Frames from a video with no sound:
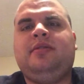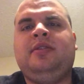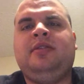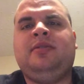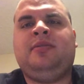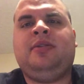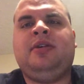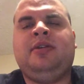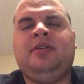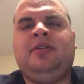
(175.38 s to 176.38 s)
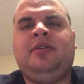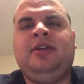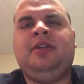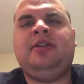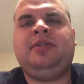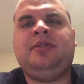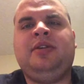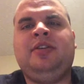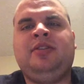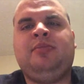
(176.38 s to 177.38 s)
these war related
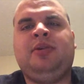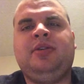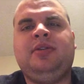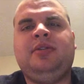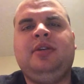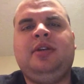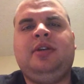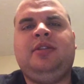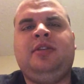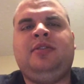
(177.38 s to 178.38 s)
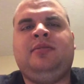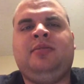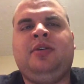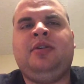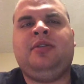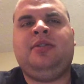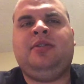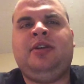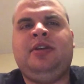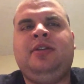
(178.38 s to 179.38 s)
cheese these war
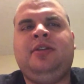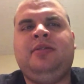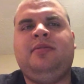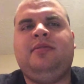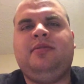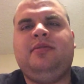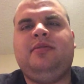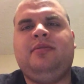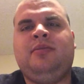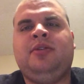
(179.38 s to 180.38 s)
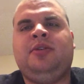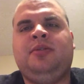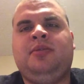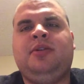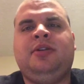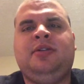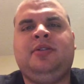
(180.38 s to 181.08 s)
related, World War